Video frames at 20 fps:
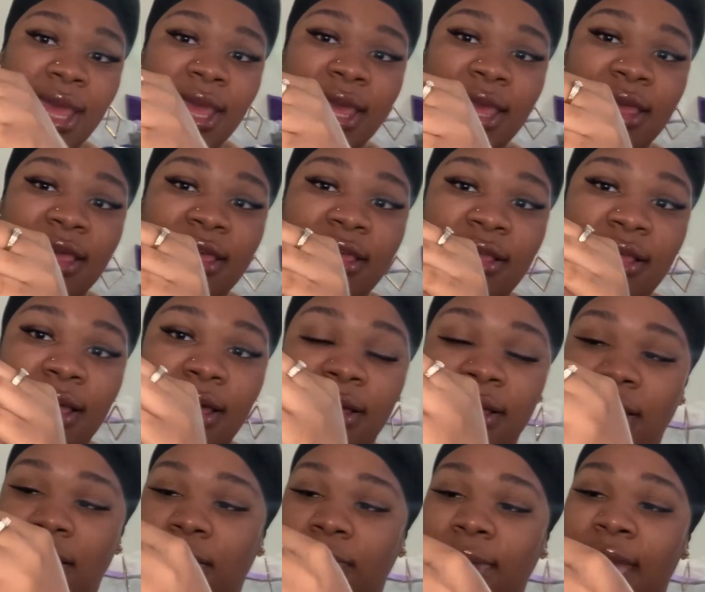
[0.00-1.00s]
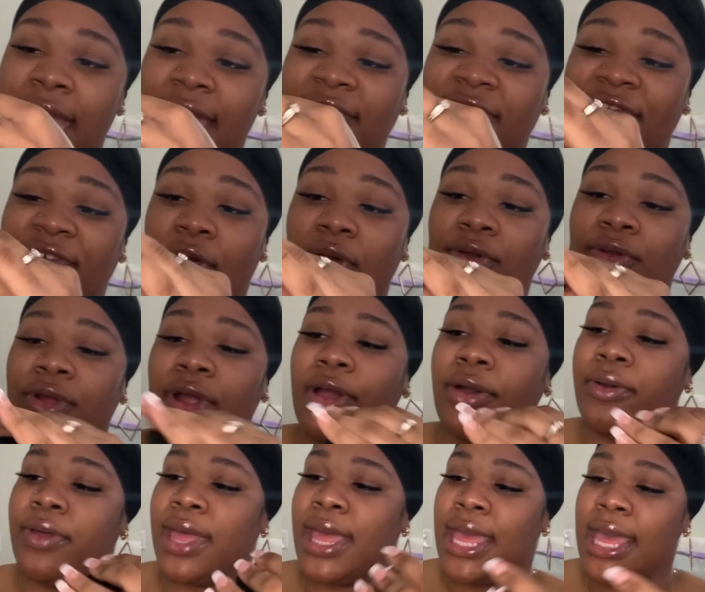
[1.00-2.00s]
It has
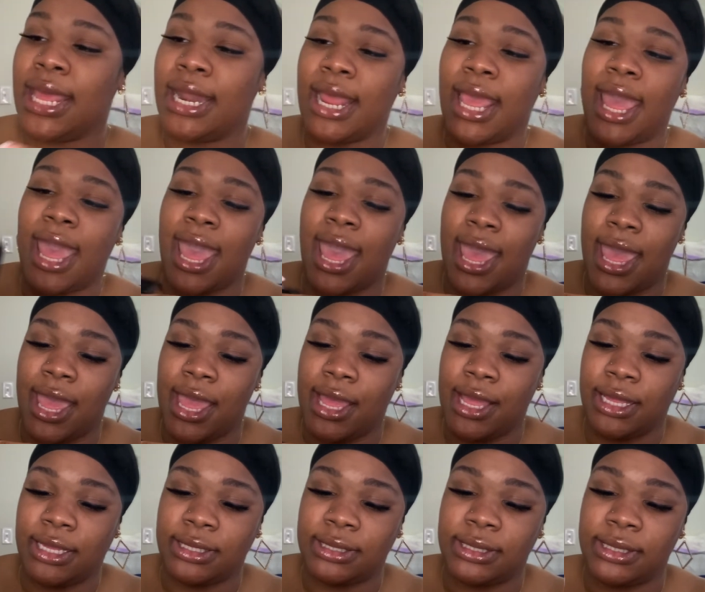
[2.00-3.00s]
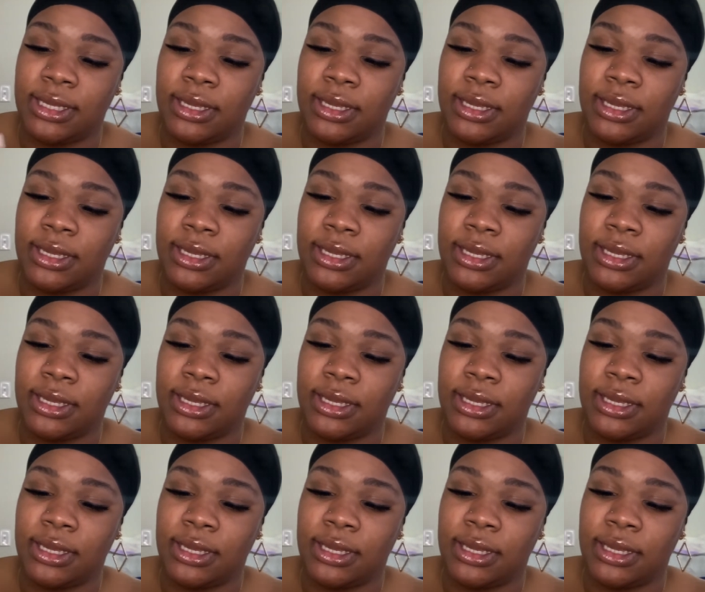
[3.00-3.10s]
Velcro, and it has